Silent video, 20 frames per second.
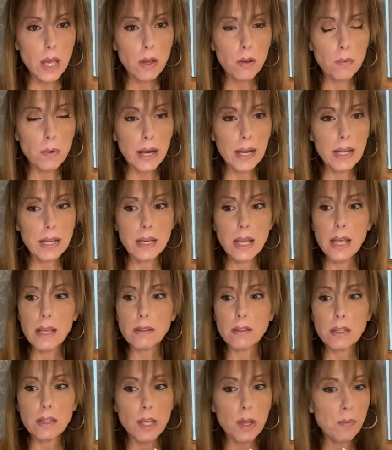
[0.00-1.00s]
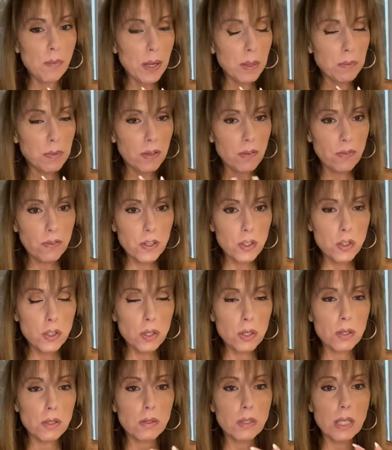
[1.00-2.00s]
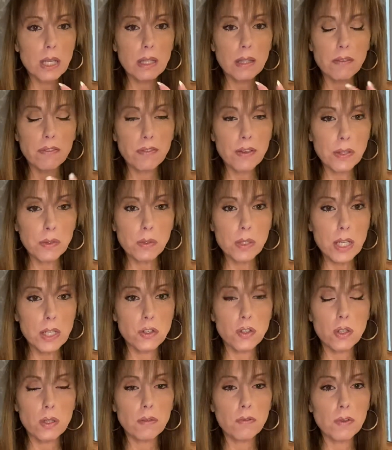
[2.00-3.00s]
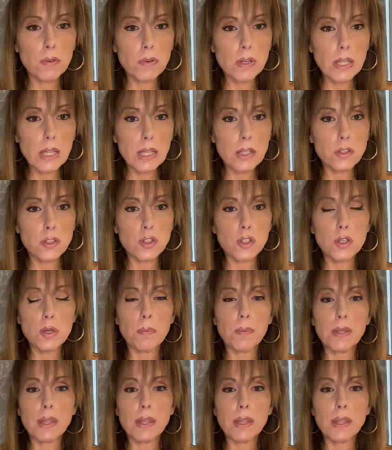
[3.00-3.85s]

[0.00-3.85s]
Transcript: right? That there might be fissures in the foundation of your relationship,